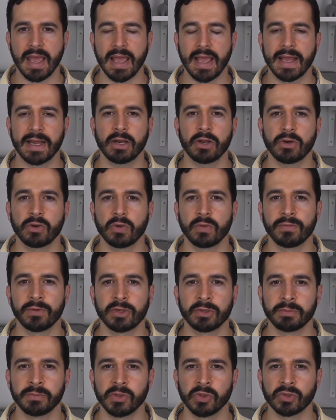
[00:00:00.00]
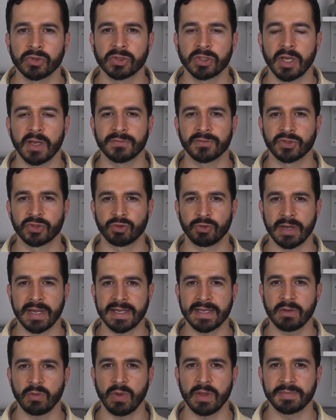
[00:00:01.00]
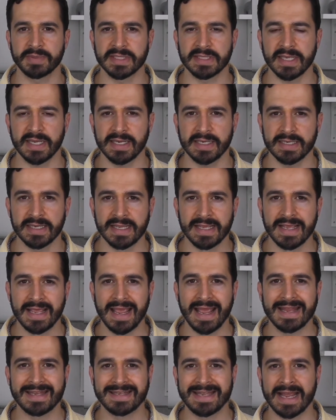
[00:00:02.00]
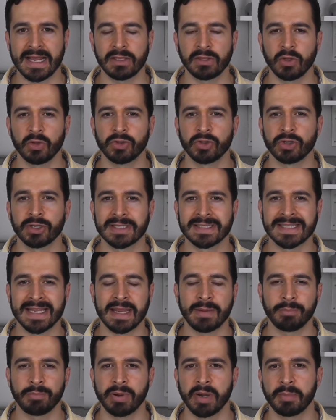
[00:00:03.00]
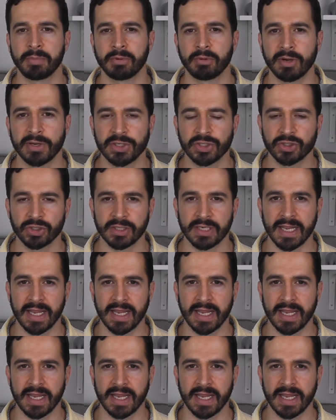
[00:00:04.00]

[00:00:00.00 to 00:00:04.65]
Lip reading: Head on over to MuleSoft's training website and download their exam preparation